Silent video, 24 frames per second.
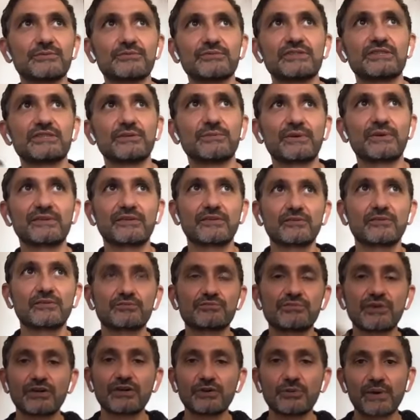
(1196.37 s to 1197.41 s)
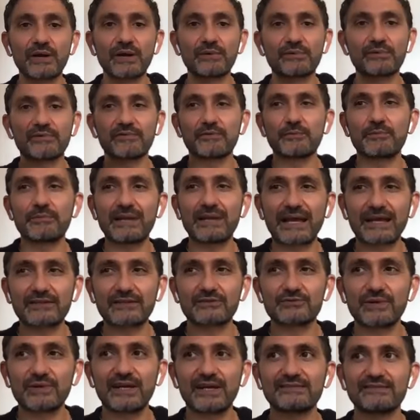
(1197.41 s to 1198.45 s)
She was on the runaway with a
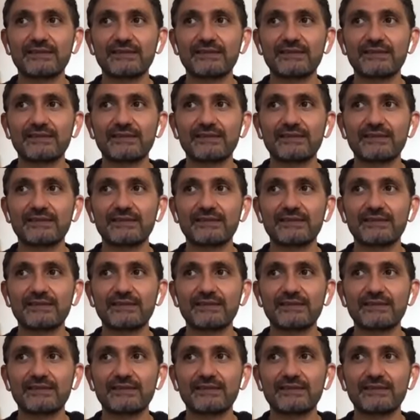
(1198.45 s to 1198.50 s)
black